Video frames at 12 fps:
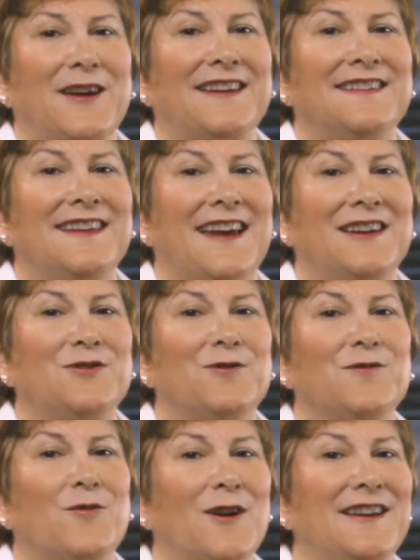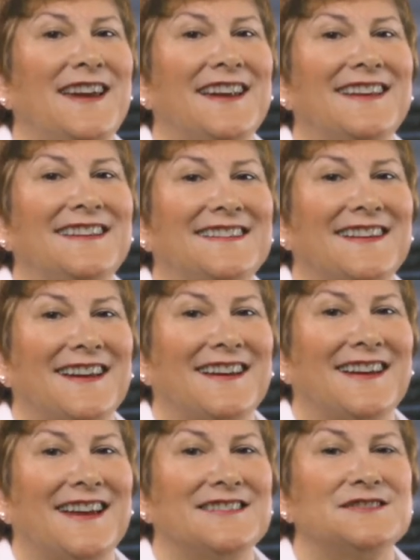we can take to avoid getting
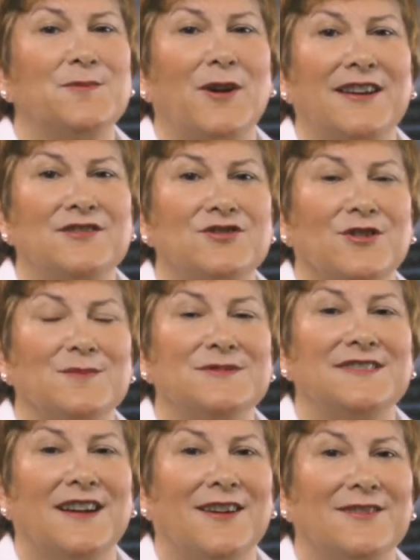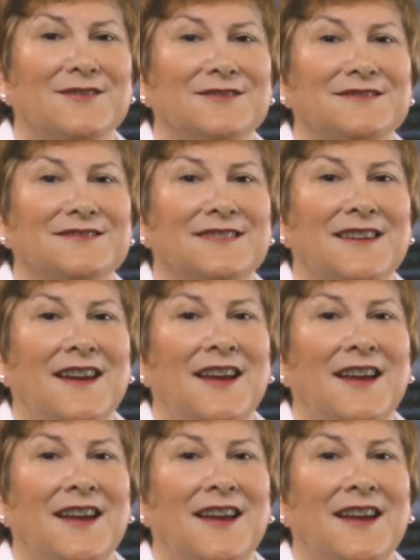sick and spreading germs to others.